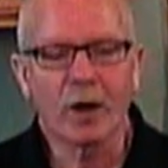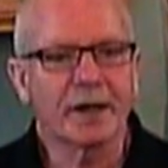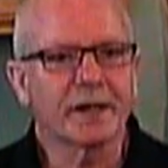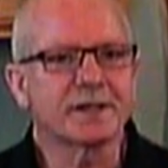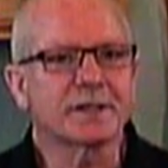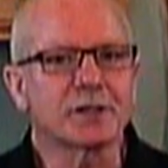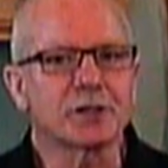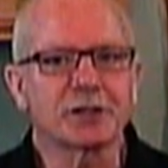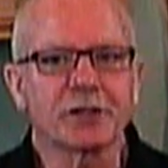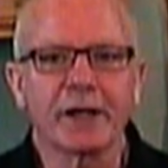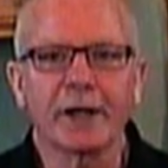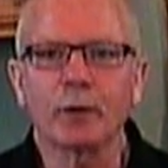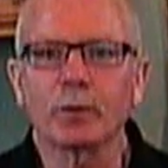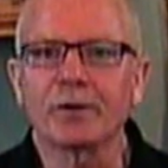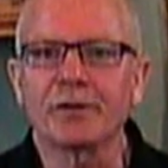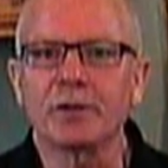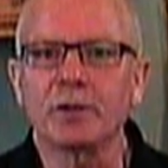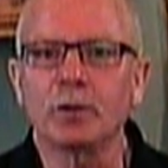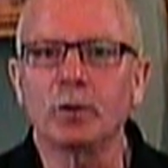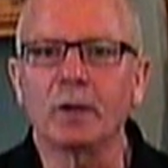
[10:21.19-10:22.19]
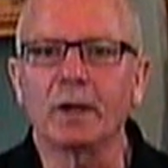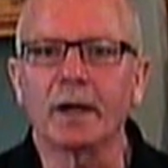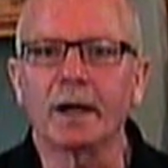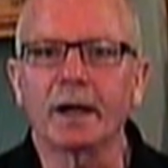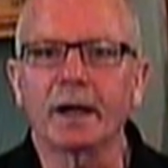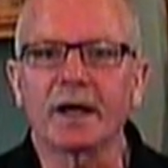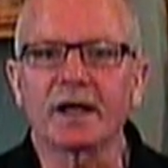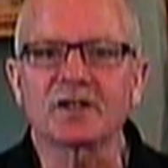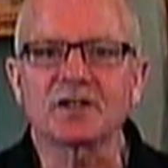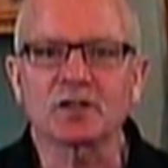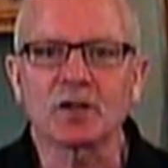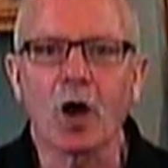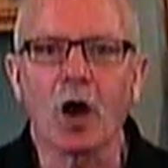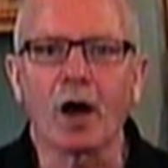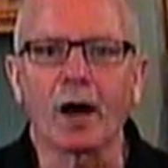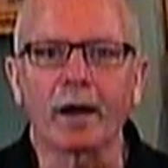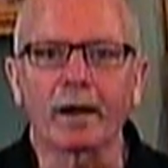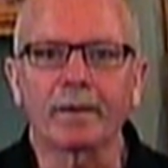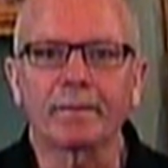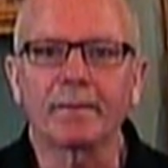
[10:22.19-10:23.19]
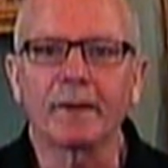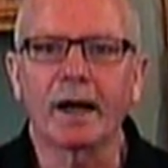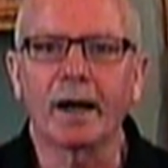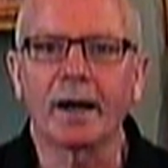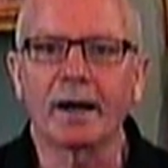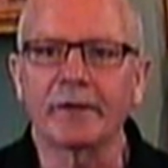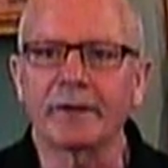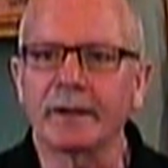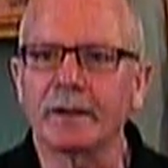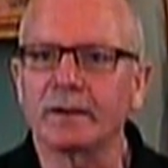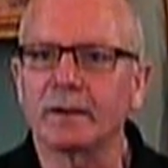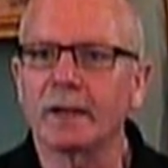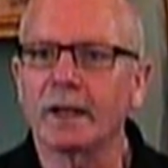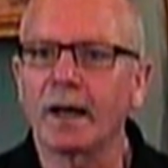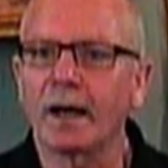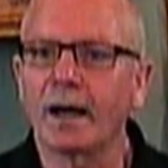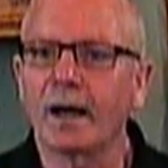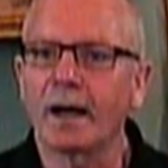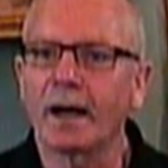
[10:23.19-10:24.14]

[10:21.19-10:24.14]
wanted to share with you a song that